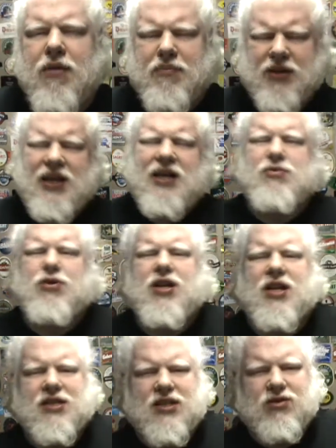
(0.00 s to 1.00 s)
but that's what
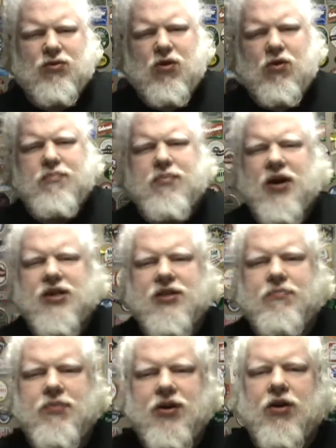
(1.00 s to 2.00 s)
it is. It's a
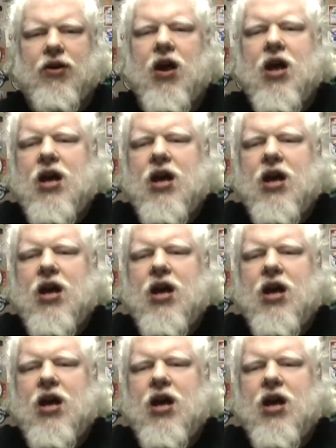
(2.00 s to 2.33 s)
robust beer.